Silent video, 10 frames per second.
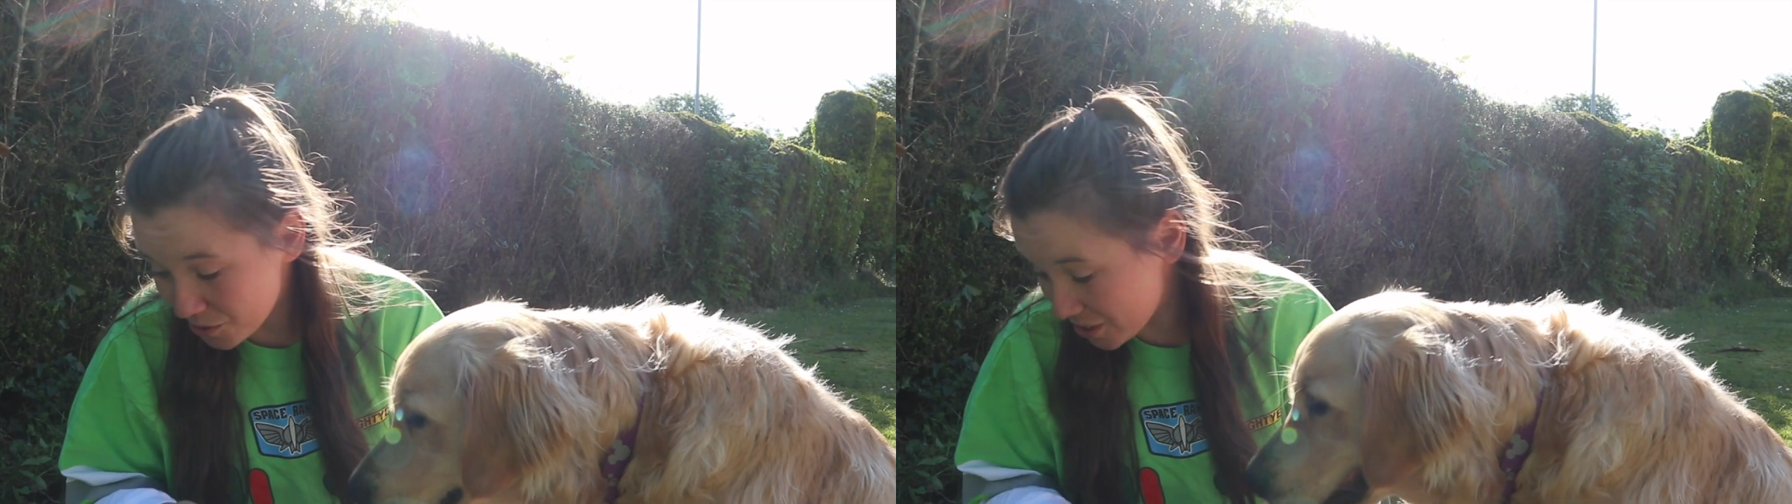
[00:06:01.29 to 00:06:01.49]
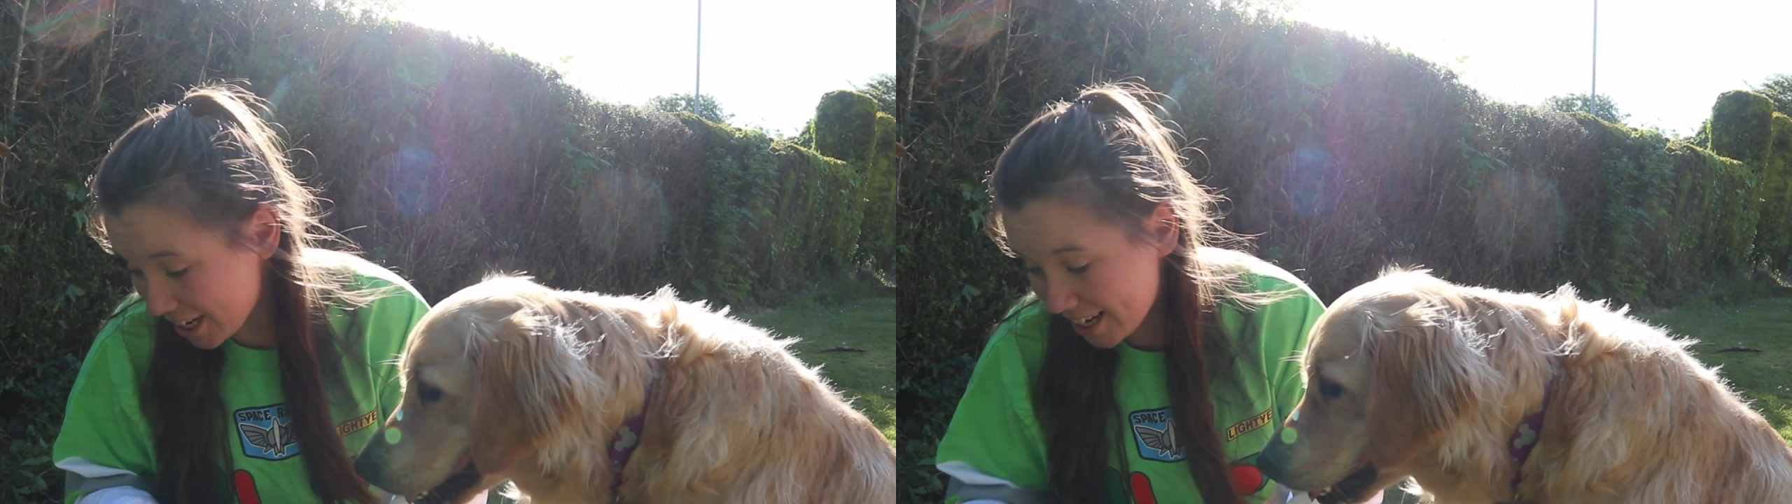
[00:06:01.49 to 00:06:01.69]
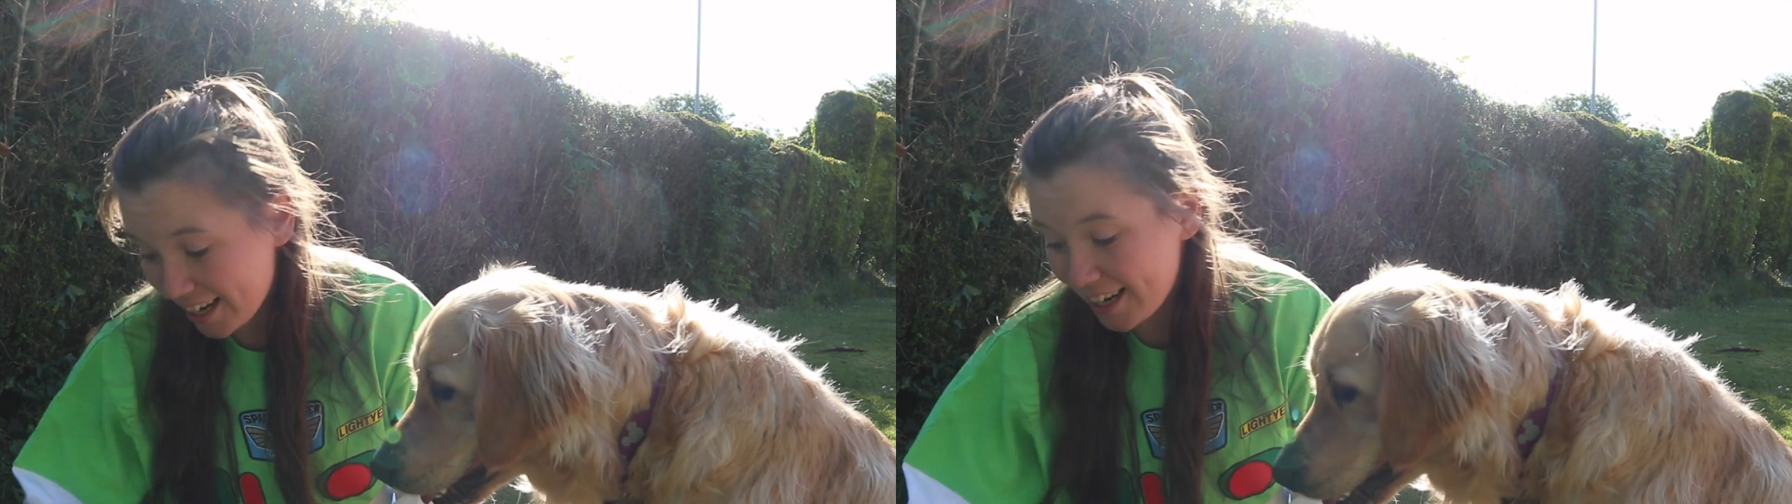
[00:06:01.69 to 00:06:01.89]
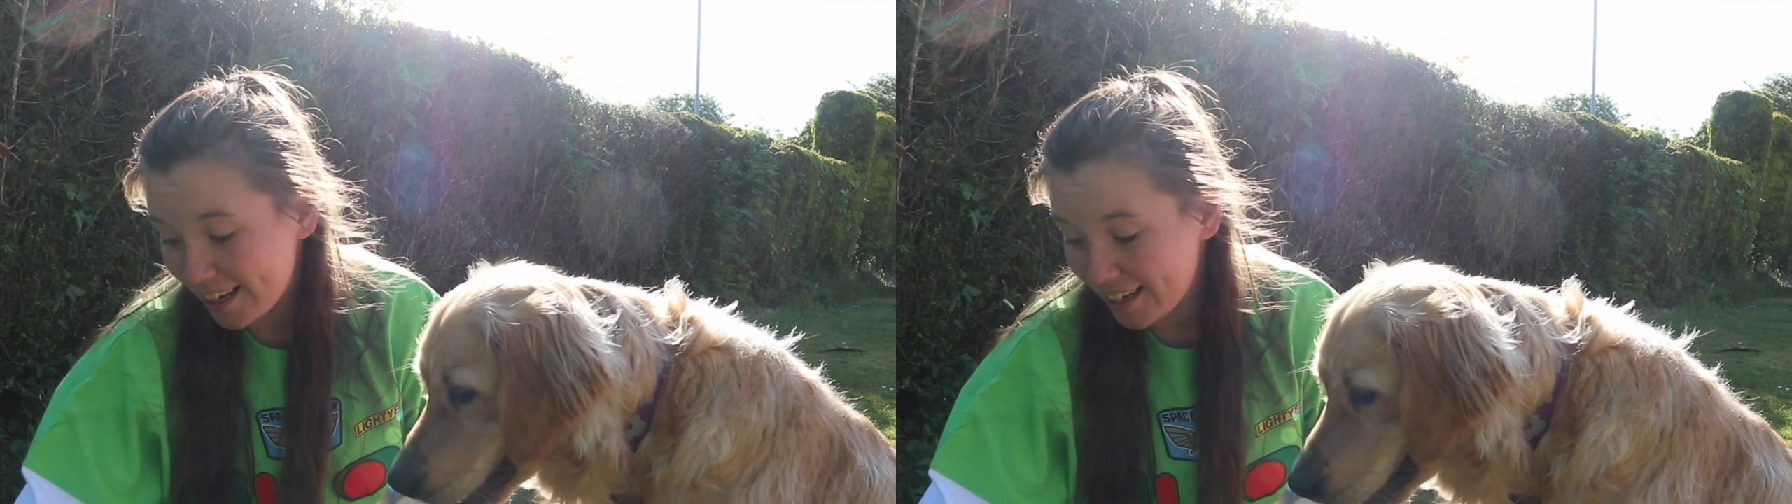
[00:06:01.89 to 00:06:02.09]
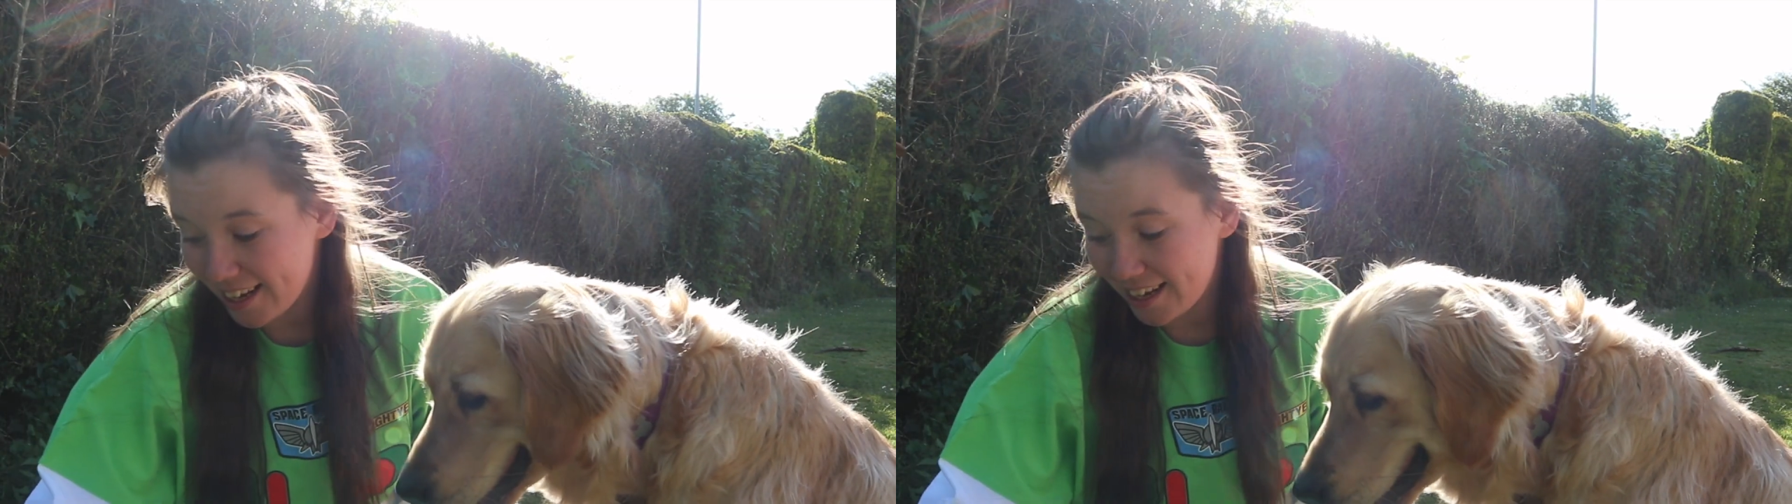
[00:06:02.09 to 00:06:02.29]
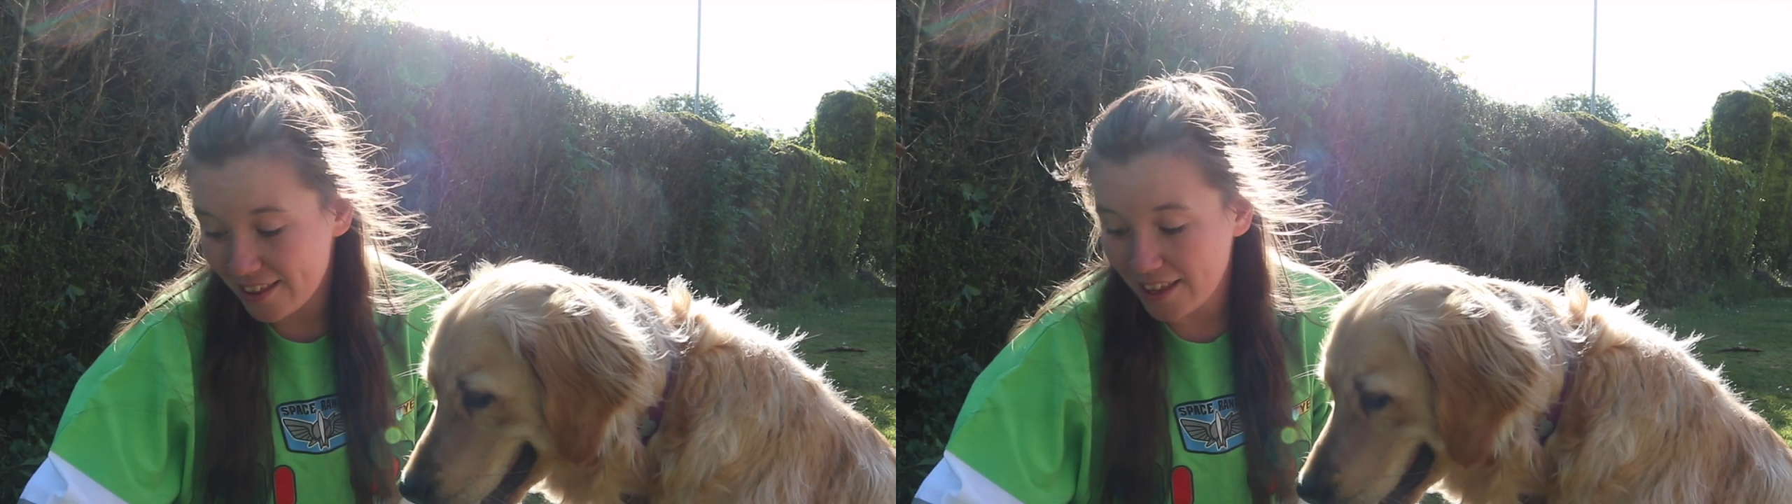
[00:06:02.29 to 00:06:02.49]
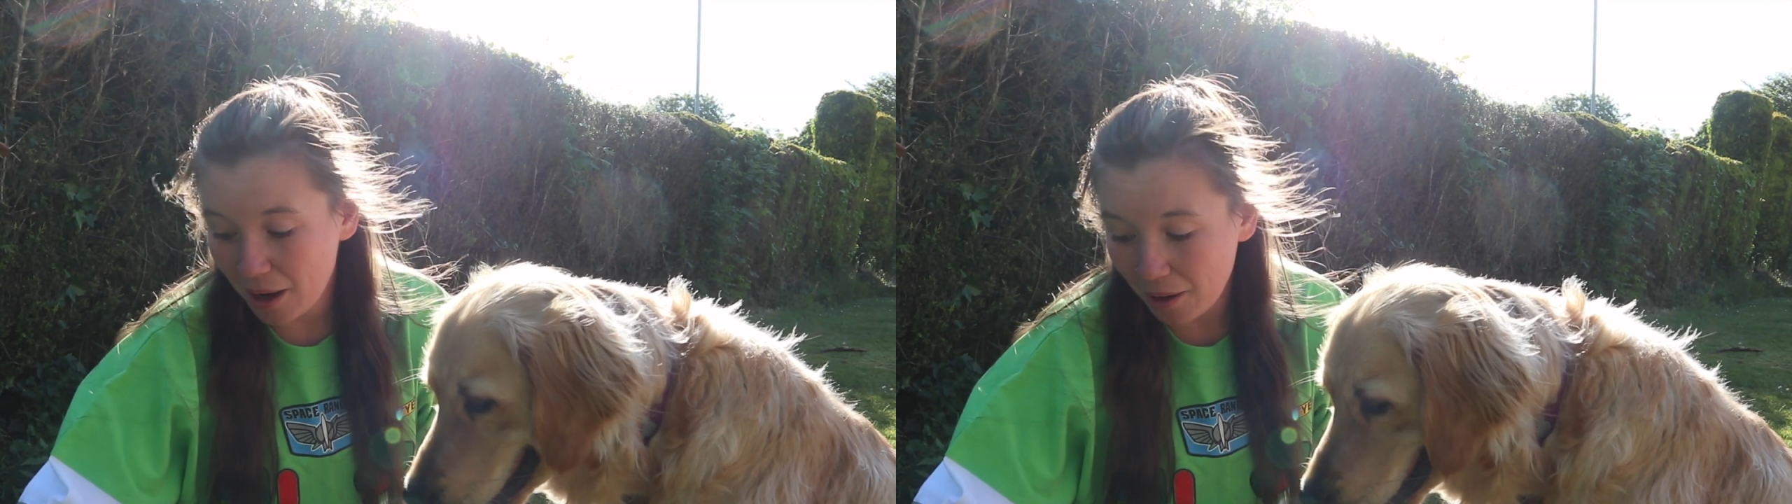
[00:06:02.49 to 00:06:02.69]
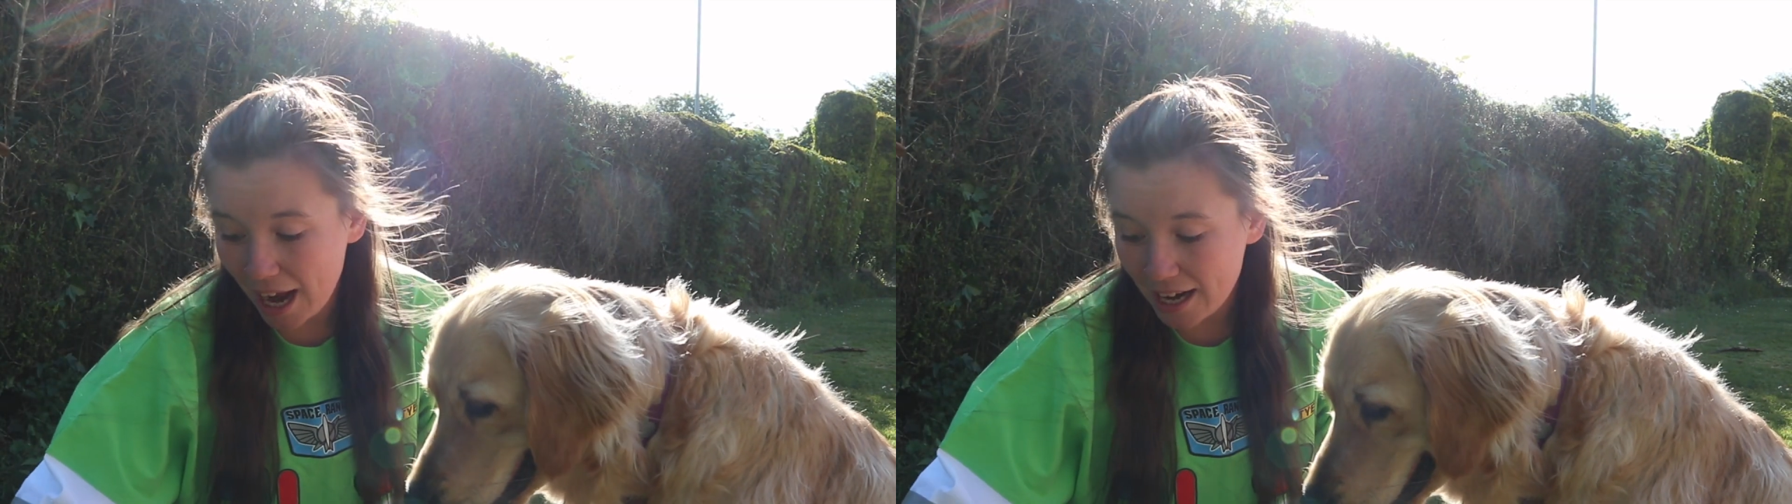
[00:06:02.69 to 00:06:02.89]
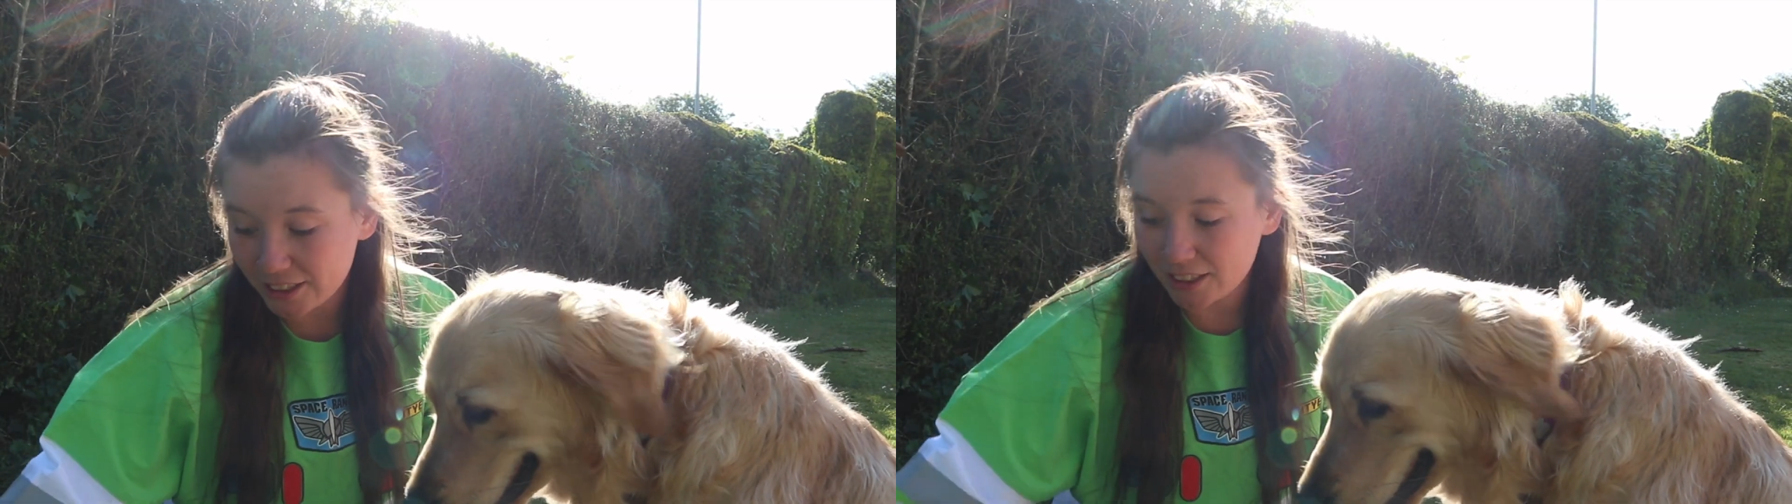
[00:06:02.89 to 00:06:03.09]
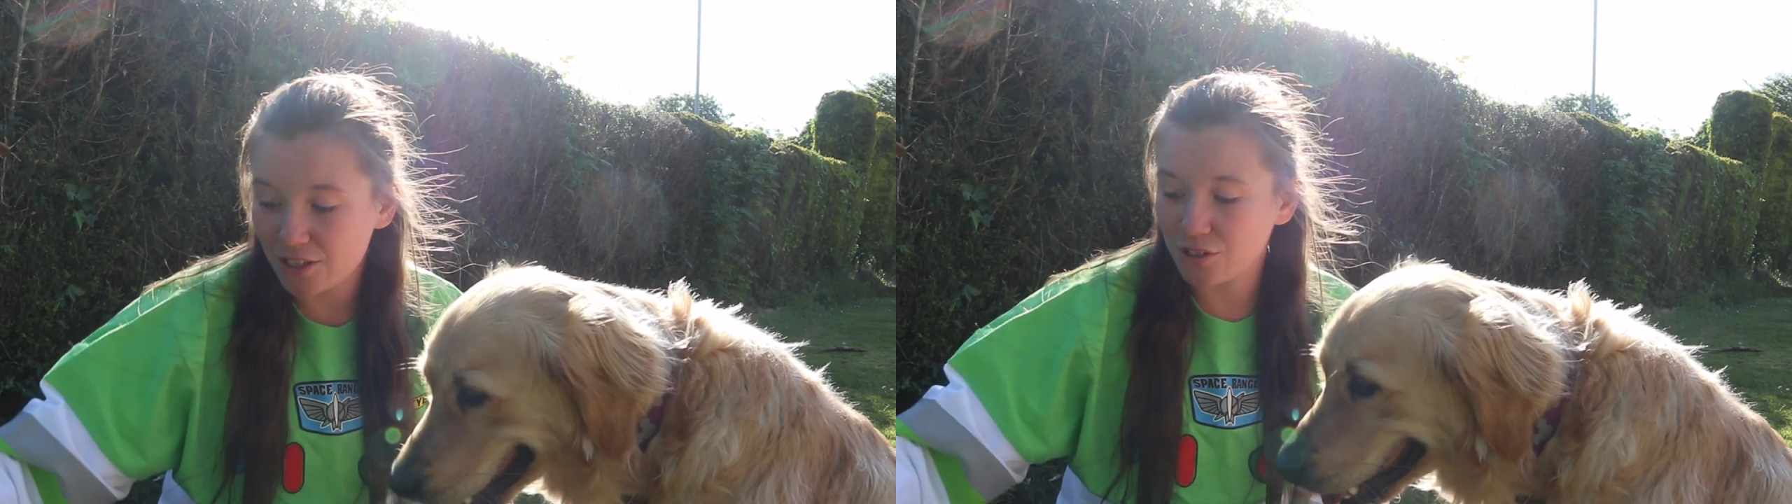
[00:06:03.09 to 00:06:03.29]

don't you? They are actually